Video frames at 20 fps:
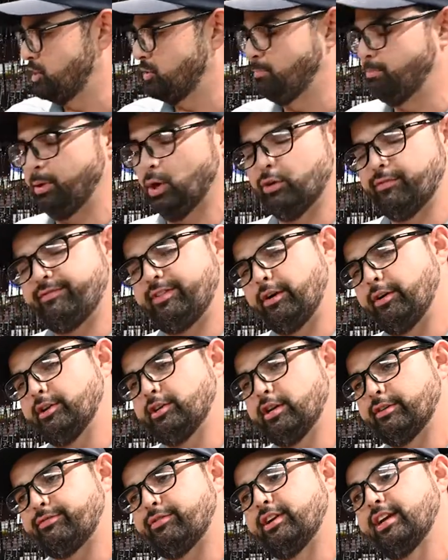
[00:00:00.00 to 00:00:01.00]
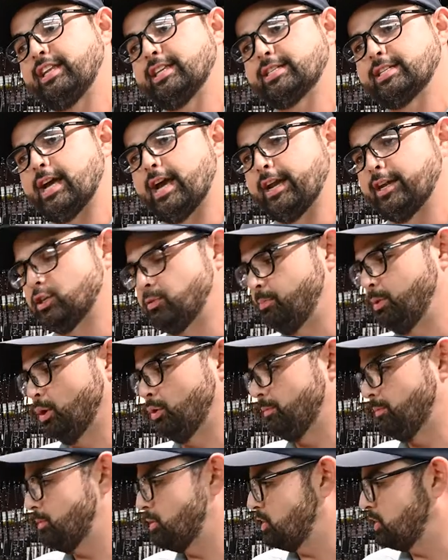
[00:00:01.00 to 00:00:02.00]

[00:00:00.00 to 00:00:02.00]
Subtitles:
it's built very different inside. It's built